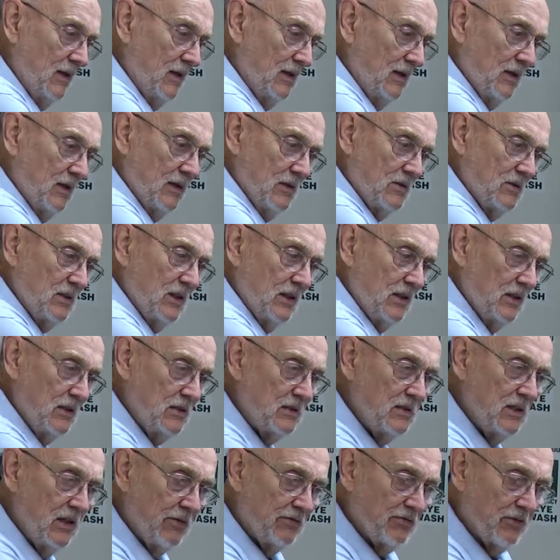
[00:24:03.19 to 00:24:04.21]
You can see the
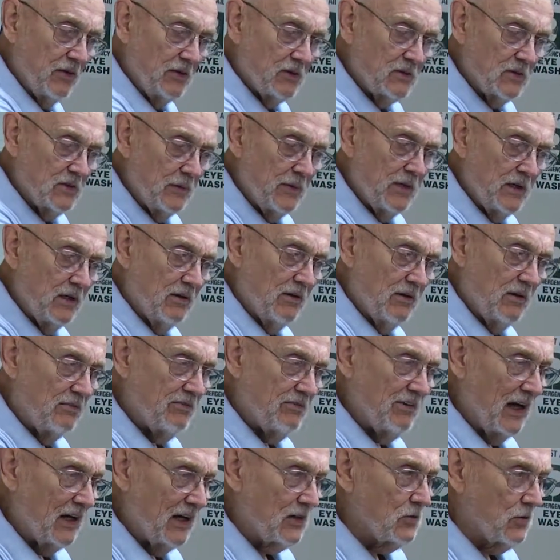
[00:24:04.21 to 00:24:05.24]
difference, I mean, a
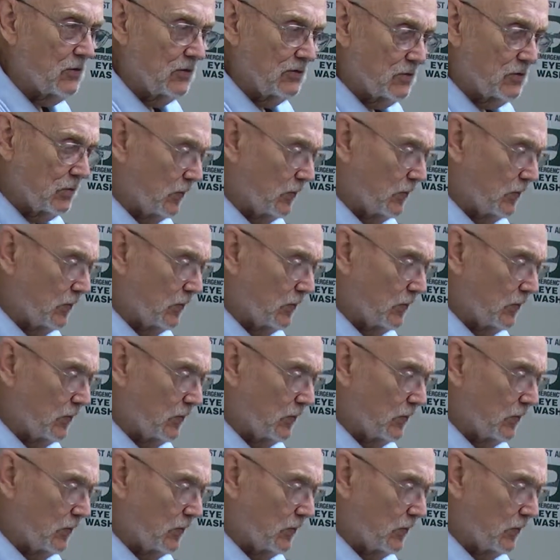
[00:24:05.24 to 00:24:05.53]
factor of